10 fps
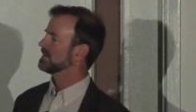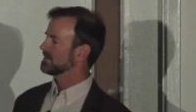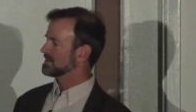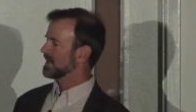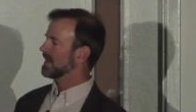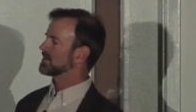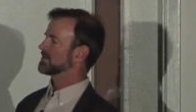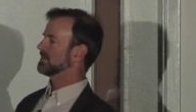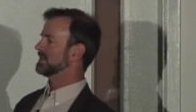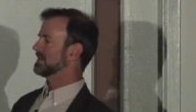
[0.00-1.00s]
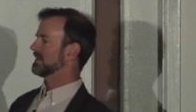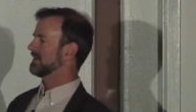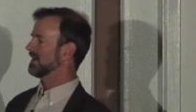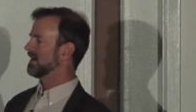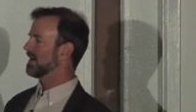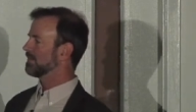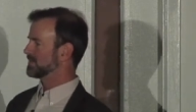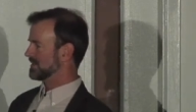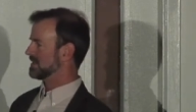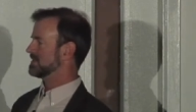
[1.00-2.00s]
there's actually a
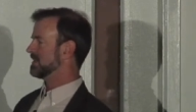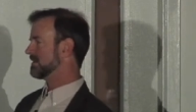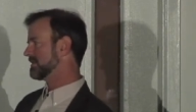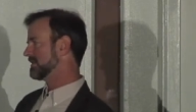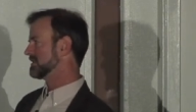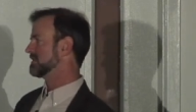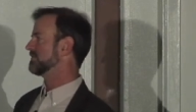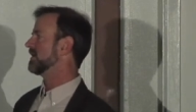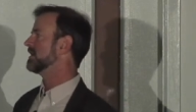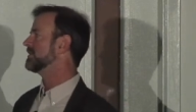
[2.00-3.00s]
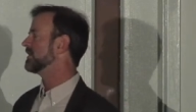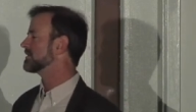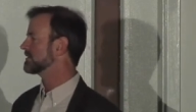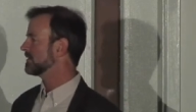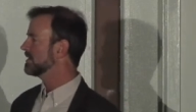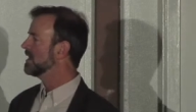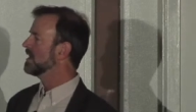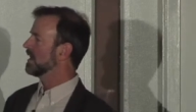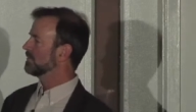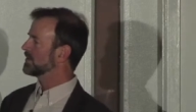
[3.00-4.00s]
protected area that's defined there. So,
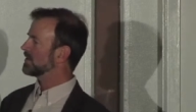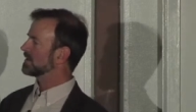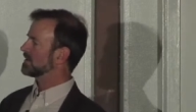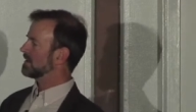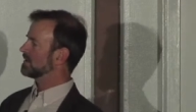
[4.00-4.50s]
and we thought that